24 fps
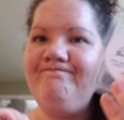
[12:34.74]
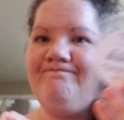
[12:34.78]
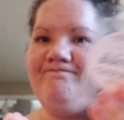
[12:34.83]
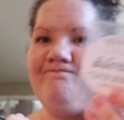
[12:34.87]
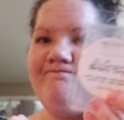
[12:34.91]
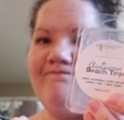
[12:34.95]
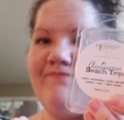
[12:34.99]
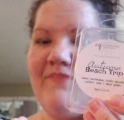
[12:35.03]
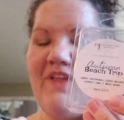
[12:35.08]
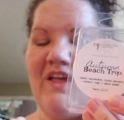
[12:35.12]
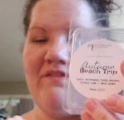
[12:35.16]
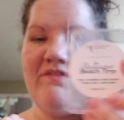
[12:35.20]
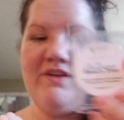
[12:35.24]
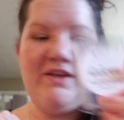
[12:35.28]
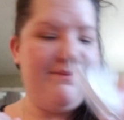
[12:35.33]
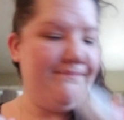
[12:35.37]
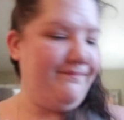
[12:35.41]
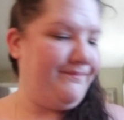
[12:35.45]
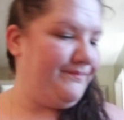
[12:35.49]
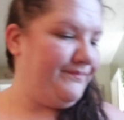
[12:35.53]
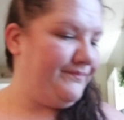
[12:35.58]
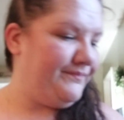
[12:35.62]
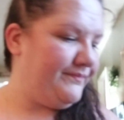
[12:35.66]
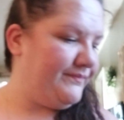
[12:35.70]
Love it.
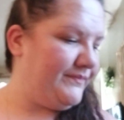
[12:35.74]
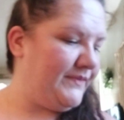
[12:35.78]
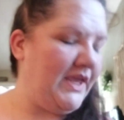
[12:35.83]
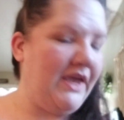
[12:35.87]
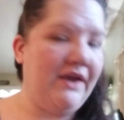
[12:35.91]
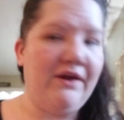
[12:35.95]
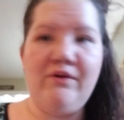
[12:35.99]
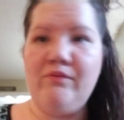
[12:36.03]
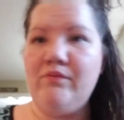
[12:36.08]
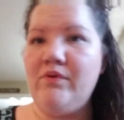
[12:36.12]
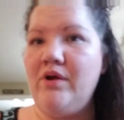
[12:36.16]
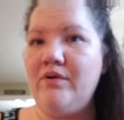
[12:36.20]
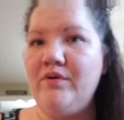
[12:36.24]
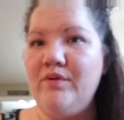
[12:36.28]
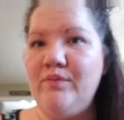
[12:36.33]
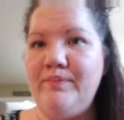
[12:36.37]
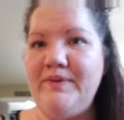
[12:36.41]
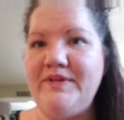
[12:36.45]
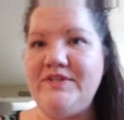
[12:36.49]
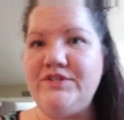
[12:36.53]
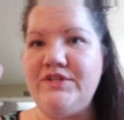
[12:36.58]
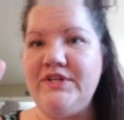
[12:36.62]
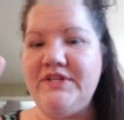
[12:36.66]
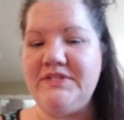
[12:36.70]
Can't go wrong with
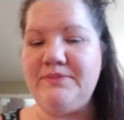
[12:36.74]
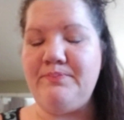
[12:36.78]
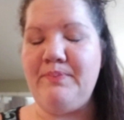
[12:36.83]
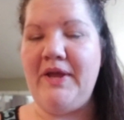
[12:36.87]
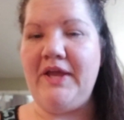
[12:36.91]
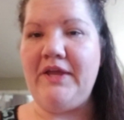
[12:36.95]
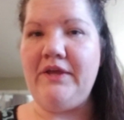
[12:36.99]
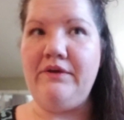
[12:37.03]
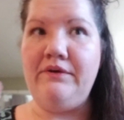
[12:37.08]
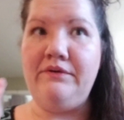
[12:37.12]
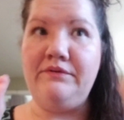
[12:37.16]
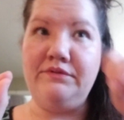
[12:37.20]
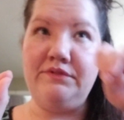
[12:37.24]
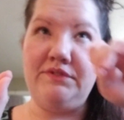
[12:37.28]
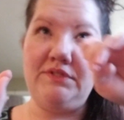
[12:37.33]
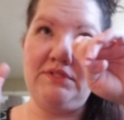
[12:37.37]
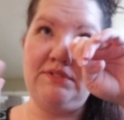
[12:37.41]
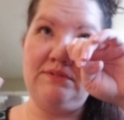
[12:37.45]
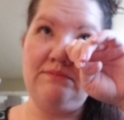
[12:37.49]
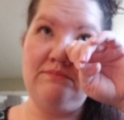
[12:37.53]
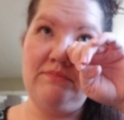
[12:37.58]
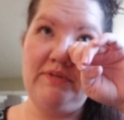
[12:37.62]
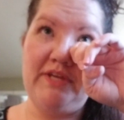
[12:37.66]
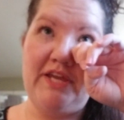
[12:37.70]
beach nice pine cones,
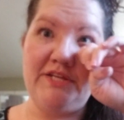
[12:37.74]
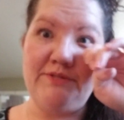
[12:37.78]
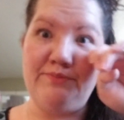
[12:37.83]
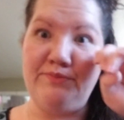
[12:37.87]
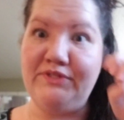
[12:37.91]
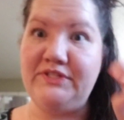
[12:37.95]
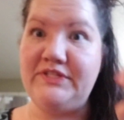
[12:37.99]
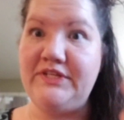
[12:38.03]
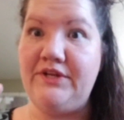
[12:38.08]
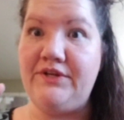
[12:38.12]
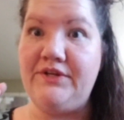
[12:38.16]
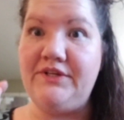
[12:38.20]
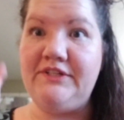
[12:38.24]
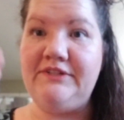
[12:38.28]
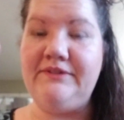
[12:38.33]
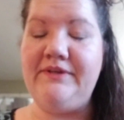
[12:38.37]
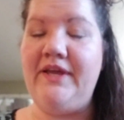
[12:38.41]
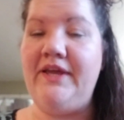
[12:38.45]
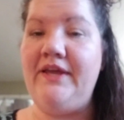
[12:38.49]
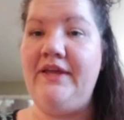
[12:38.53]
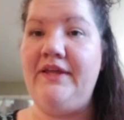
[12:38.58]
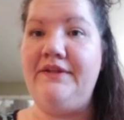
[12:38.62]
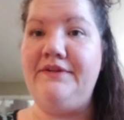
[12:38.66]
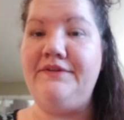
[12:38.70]
cashmere cedar,
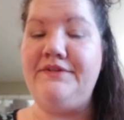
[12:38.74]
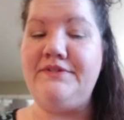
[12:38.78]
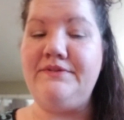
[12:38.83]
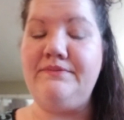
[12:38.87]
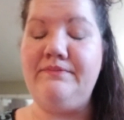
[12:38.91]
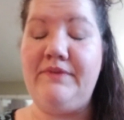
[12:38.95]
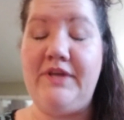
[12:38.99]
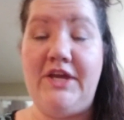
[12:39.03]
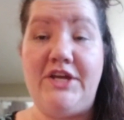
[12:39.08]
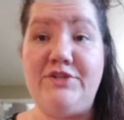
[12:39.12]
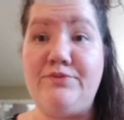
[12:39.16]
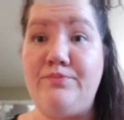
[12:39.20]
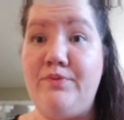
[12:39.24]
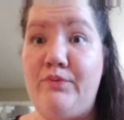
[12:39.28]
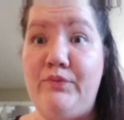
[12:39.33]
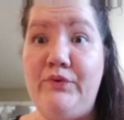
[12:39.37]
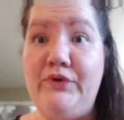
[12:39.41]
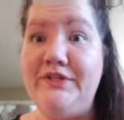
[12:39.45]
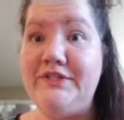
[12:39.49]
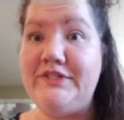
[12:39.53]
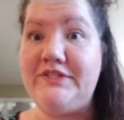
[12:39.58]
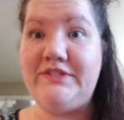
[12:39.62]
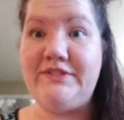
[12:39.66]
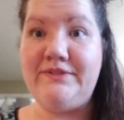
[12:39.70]
and cashmere
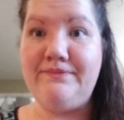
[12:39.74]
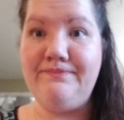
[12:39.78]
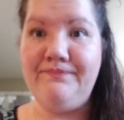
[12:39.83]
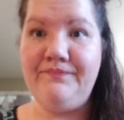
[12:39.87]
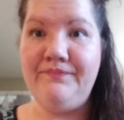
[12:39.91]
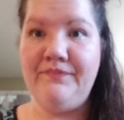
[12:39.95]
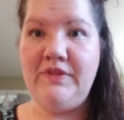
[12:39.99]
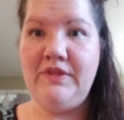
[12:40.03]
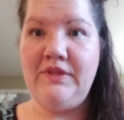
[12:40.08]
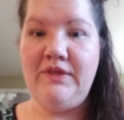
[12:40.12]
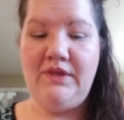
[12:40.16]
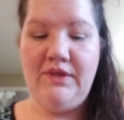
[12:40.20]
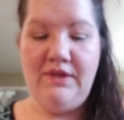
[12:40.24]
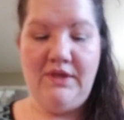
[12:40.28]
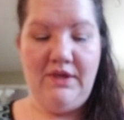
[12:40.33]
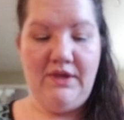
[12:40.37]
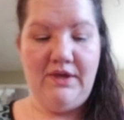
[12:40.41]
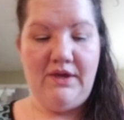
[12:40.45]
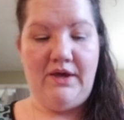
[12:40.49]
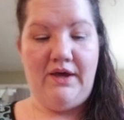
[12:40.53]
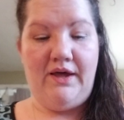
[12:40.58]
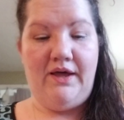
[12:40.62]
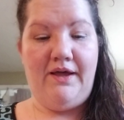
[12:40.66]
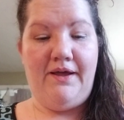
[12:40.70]
woods.
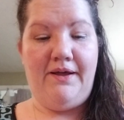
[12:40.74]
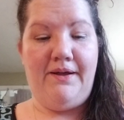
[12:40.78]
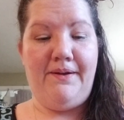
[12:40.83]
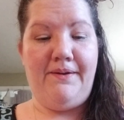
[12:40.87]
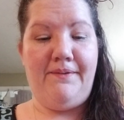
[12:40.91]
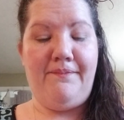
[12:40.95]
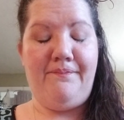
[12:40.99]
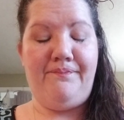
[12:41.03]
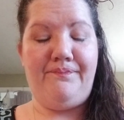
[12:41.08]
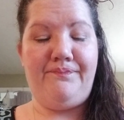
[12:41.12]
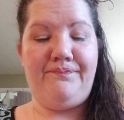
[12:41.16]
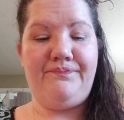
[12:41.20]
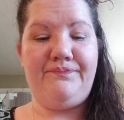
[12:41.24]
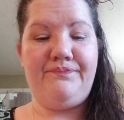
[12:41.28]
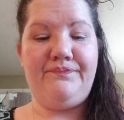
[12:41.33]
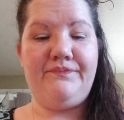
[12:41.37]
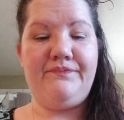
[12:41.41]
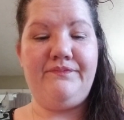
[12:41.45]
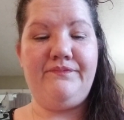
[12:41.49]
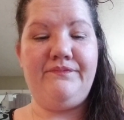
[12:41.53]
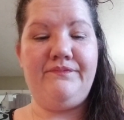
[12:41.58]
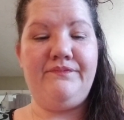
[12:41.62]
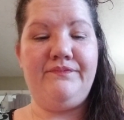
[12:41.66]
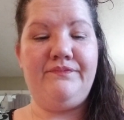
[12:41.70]
And
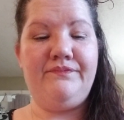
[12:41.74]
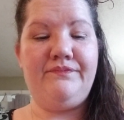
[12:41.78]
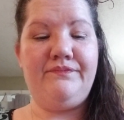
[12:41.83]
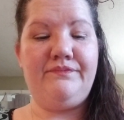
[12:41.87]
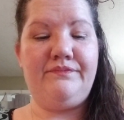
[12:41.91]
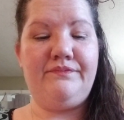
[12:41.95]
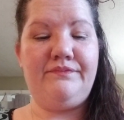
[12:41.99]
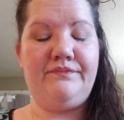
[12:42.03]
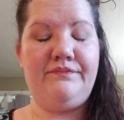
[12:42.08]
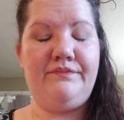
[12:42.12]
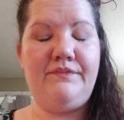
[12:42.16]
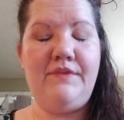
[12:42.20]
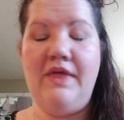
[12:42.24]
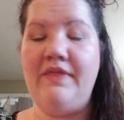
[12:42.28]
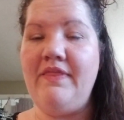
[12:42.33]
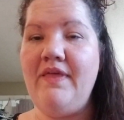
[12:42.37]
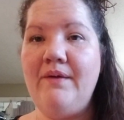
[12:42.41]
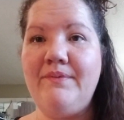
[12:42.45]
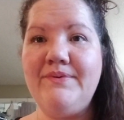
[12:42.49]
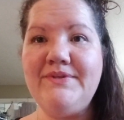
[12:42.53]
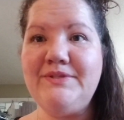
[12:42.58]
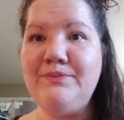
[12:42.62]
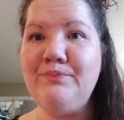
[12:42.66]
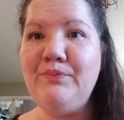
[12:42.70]
that
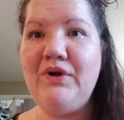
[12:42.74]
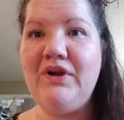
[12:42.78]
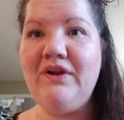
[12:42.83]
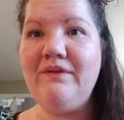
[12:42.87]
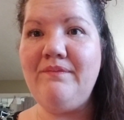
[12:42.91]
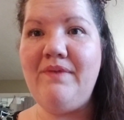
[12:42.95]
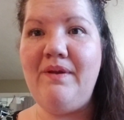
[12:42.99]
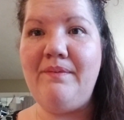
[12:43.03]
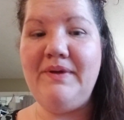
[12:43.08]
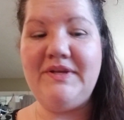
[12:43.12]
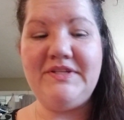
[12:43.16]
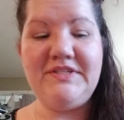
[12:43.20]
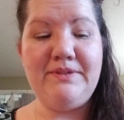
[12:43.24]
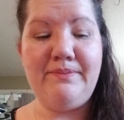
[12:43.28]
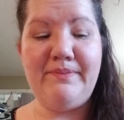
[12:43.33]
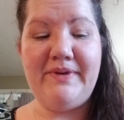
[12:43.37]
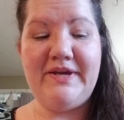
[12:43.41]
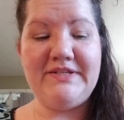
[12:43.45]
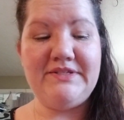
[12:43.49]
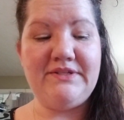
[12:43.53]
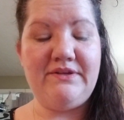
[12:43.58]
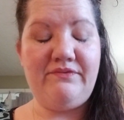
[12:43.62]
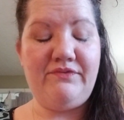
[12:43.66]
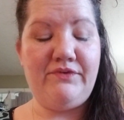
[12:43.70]
wasn't part of my melting
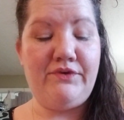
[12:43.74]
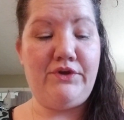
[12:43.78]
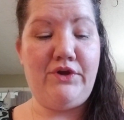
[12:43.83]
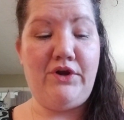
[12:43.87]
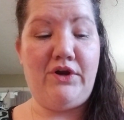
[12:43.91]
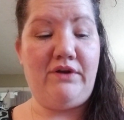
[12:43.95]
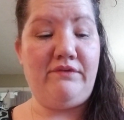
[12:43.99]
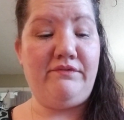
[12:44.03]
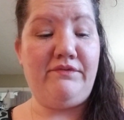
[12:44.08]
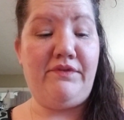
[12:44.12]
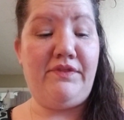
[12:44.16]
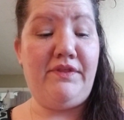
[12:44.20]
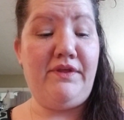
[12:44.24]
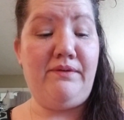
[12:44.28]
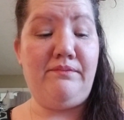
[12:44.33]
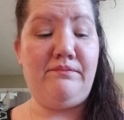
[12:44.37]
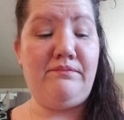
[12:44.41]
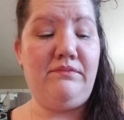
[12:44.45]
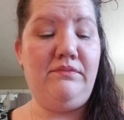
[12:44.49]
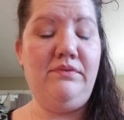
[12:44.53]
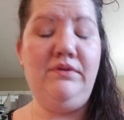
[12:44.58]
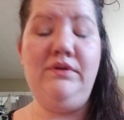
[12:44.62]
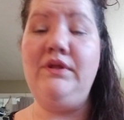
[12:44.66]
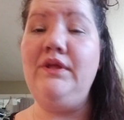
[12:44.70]
basket for the carnival theme.
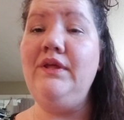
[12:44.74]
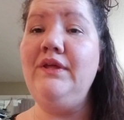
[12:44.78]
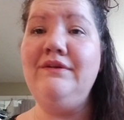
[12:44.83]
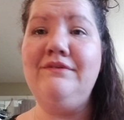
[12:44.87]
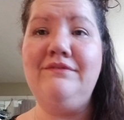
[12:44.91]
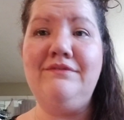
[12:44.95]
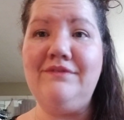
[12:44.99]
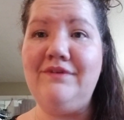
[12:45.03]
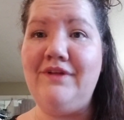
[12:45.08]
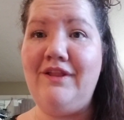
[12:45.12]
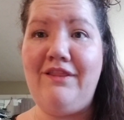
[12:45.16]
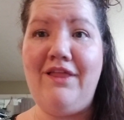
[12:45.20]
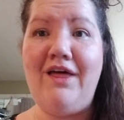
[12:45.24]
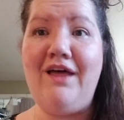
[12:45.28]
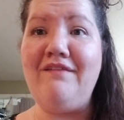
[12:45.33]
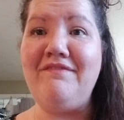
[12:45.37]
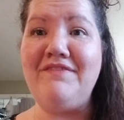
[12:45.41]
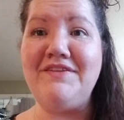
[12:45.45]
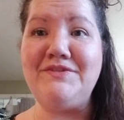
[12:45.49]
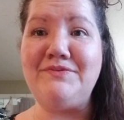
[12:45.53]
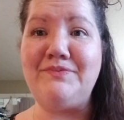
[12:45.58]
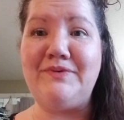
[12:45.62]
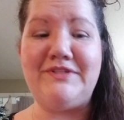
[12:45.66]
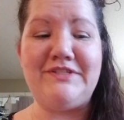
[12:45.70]
A lot of
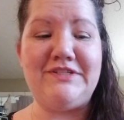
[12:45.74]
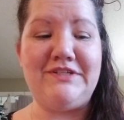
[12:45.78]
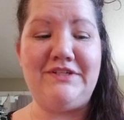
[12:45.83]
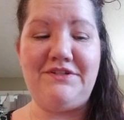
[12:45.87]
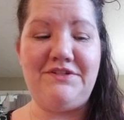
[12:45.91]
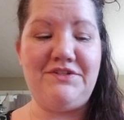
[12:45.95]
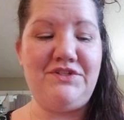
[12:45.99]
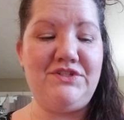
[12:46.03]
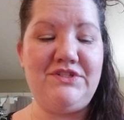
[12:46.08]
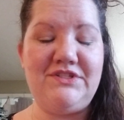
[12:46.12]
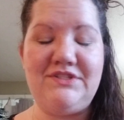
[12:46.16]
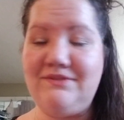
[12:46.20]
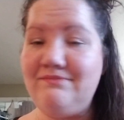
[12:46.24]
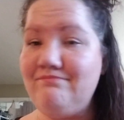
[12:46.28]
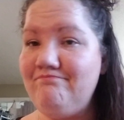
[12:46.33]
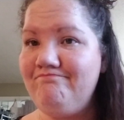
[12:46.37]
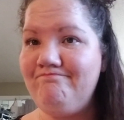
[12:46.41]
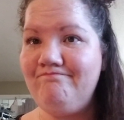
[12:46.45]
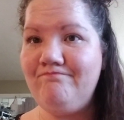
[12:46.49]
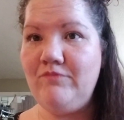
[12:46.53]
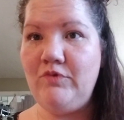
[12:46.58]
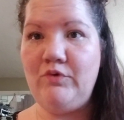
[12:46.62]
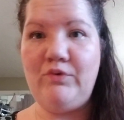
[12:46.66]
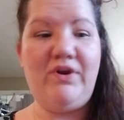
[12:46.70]
this wasn't, just
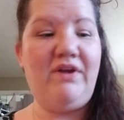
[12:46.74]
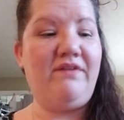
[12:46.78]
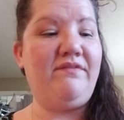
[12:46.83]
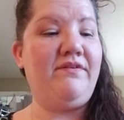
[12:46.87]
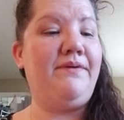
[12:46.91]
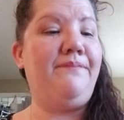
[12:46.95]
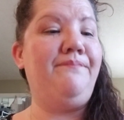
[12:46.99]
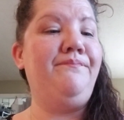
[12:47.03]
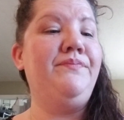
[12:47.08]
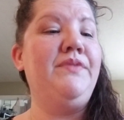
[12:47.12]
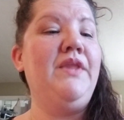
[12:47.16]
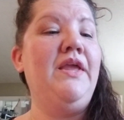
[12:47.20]
whatever.